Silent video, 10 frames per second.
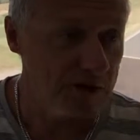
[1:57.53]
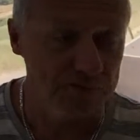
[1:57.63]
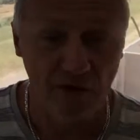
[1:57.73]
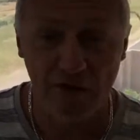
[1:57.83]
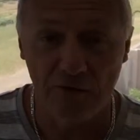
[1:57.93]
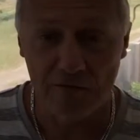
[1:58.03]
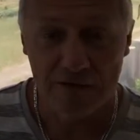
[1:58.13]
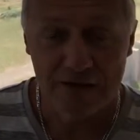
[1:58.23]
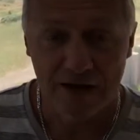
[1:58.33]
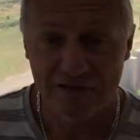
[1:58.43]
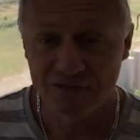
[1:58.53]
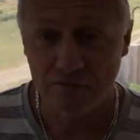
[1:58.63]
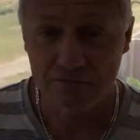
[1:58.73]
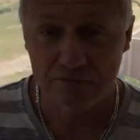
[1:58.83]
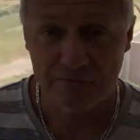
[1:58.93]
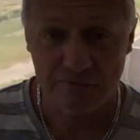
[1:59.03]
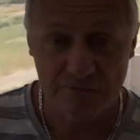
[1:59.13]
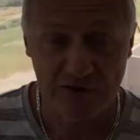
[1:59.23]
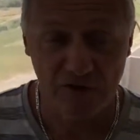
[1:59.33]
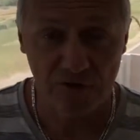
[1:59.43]
we don't know until
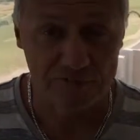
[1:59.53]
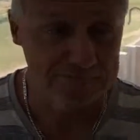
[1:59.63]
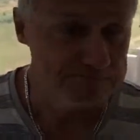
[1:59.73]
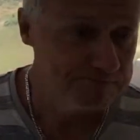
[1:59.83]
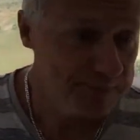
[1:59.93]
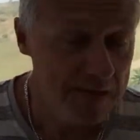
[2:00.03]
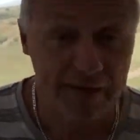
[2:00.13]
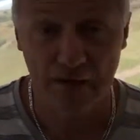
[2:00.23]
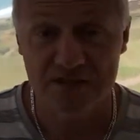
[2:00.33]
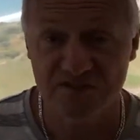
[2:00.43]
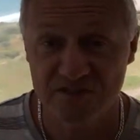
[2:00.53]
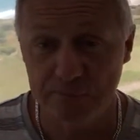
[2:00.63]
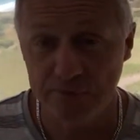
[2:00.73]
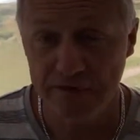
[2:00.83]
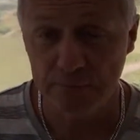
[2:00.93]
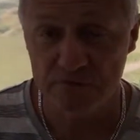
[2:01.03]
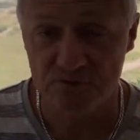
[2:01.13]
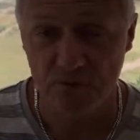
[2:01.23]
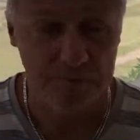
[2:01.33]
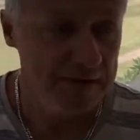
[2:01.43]
they're gone. And that goes for some people
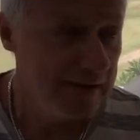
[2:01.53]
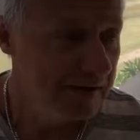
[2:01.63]
as well.